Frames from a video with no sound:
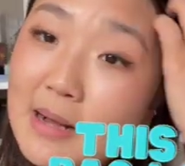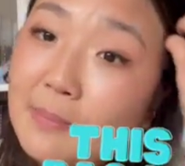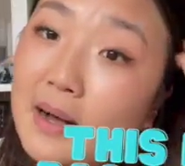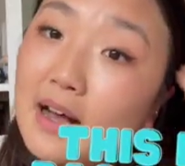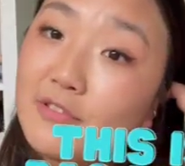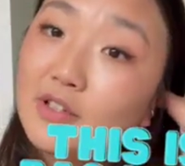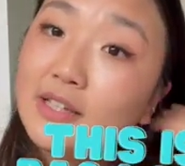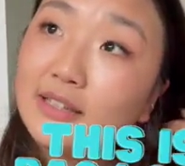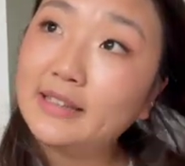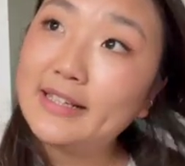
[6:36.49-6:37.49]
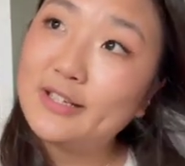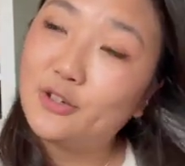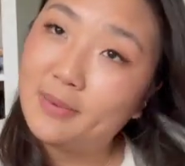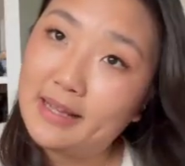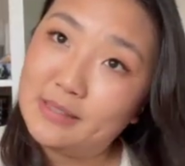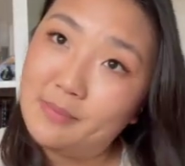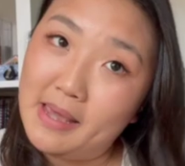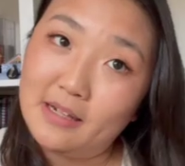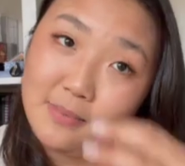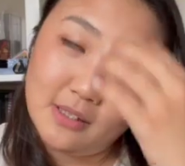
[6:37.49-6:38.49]
but I feel like the Lady Dior bag's
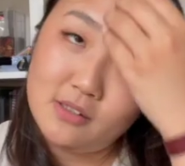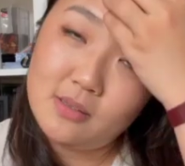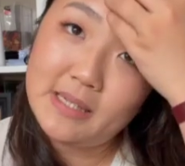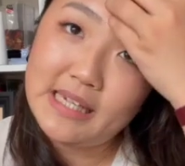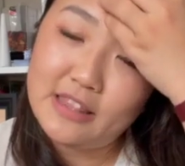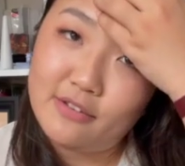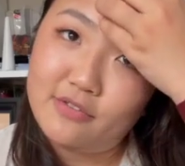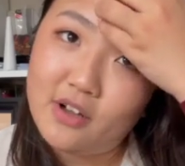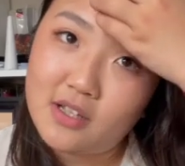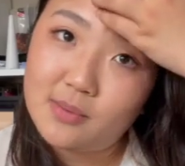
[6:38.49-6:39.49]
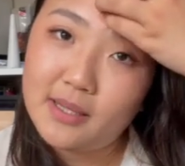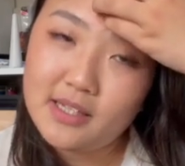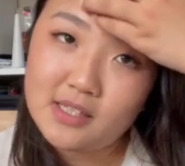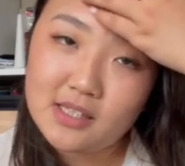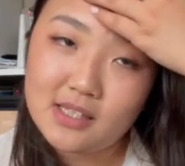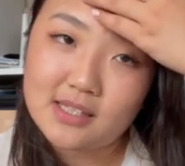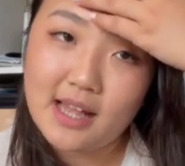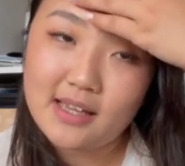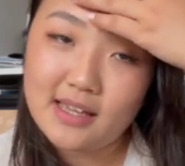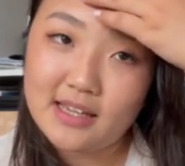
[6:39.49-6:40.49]
main appeal to me in the first place is
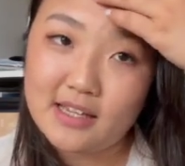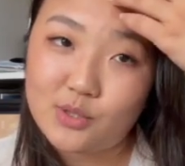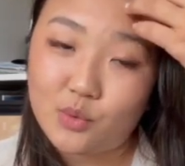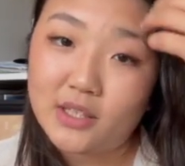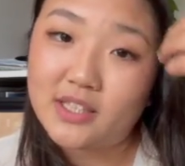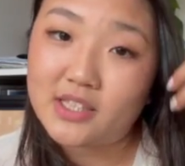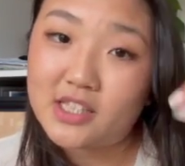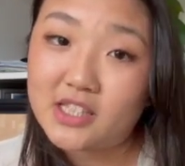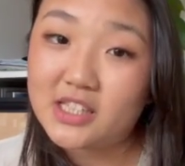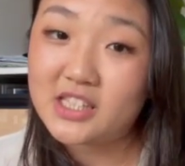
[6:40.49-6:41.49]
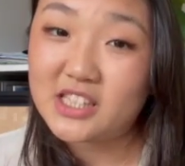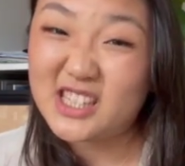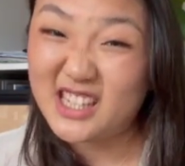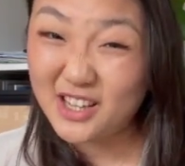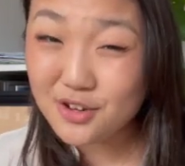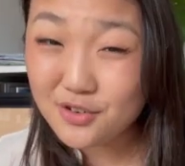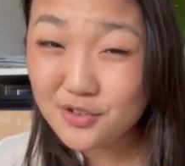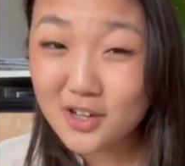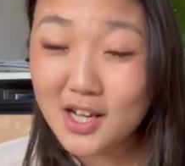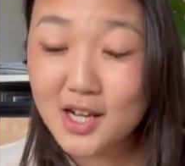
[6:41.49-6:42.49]
that it is really stiff.